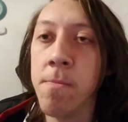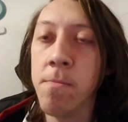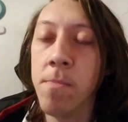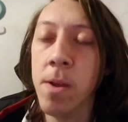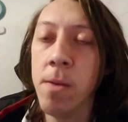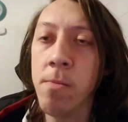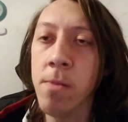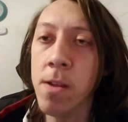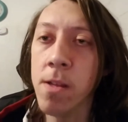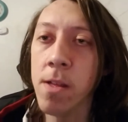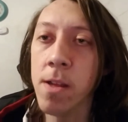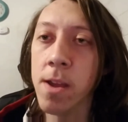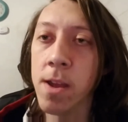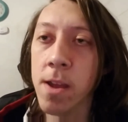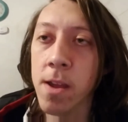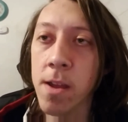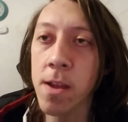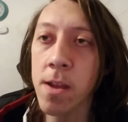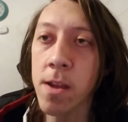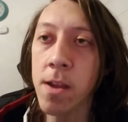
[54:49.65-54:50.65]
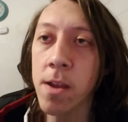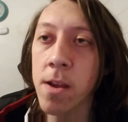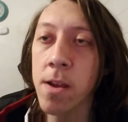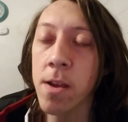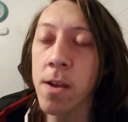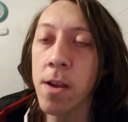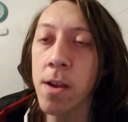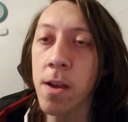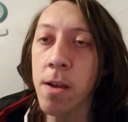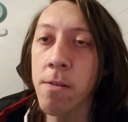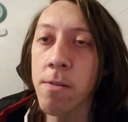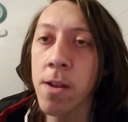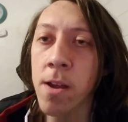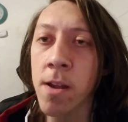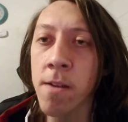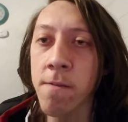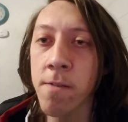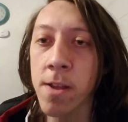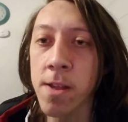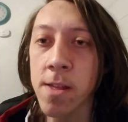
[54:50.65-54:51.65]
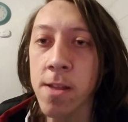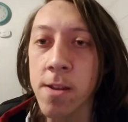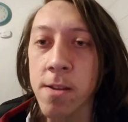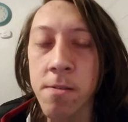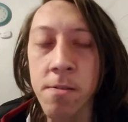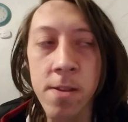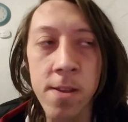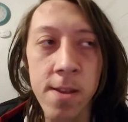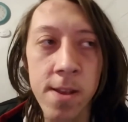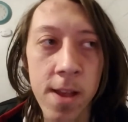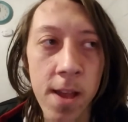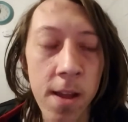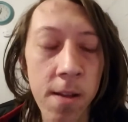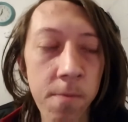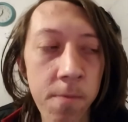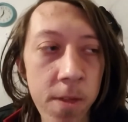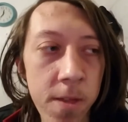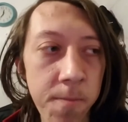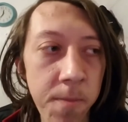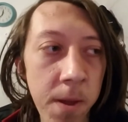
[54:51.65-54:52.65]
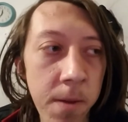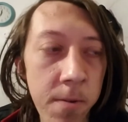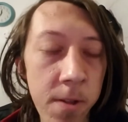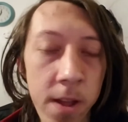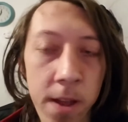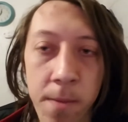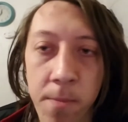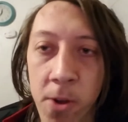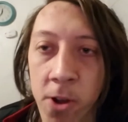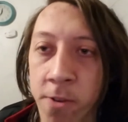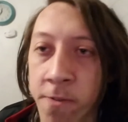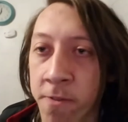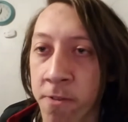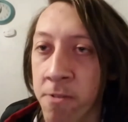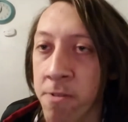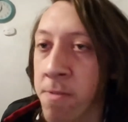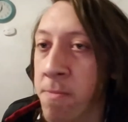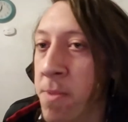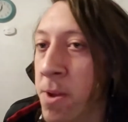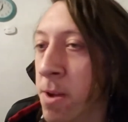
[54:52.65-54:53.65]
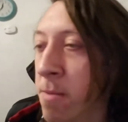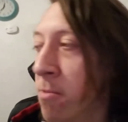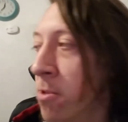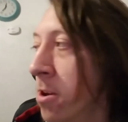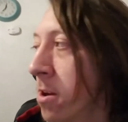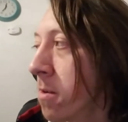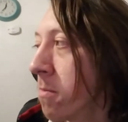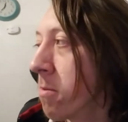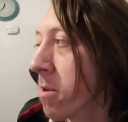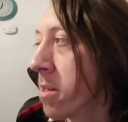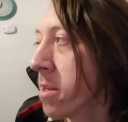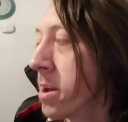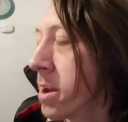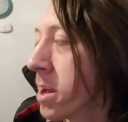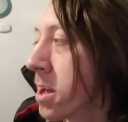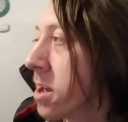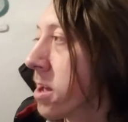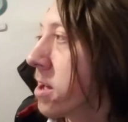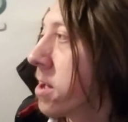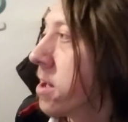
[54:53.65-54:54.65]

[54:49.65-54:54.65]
Maybe like I'd kind of like to do this again with maybe like button versus big blind, where like